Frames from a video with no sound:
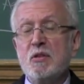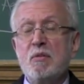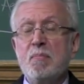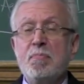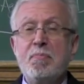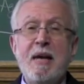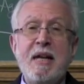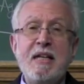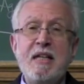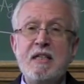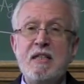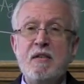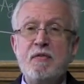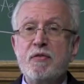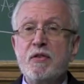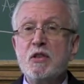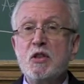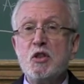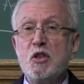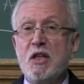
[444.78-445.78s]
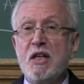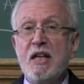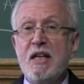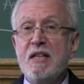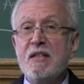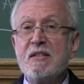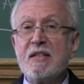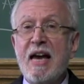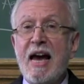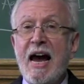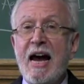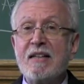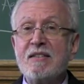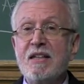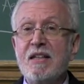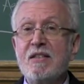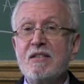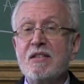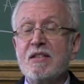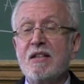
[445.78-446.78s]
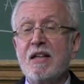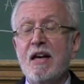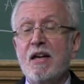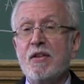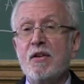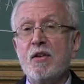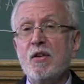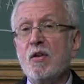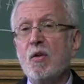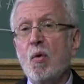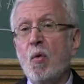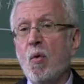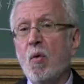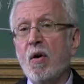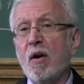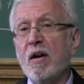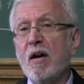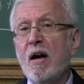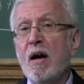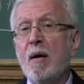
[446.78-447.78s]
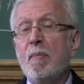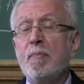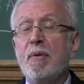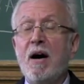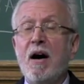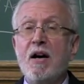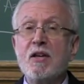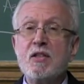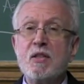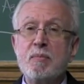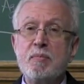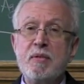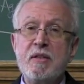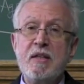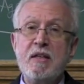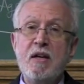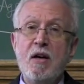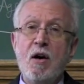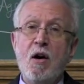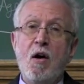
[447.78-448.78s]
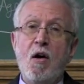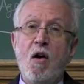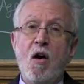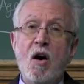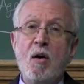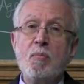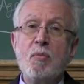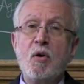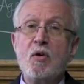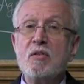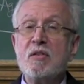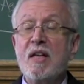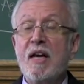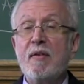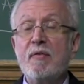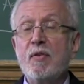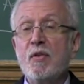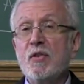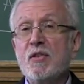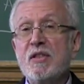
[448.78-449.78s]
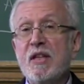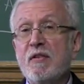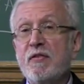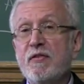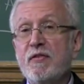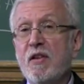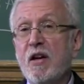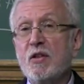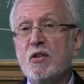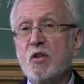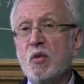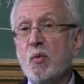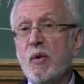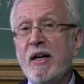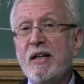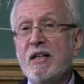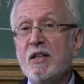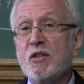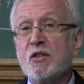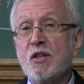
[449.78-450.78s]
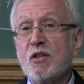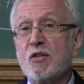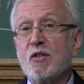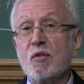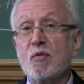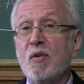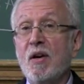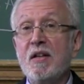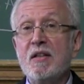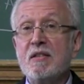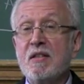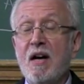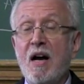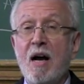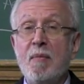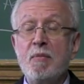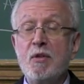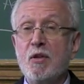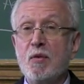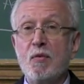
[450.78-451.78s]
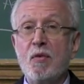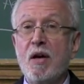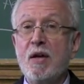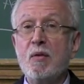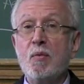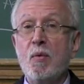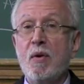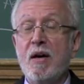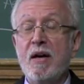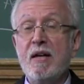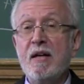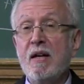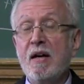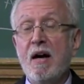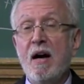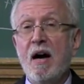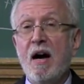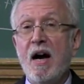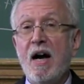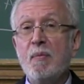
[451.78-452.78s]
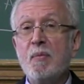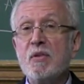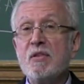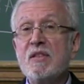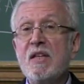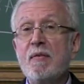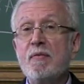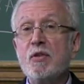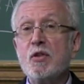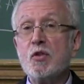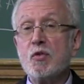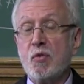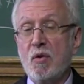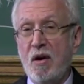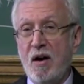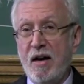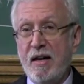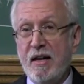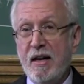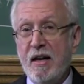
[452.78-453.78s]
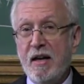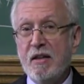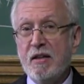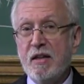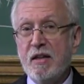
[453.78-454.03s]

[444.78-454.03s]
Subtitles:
many different genes acting together, or possibly hormone levels that fluctuate at just the right time in the right way. I was never trying,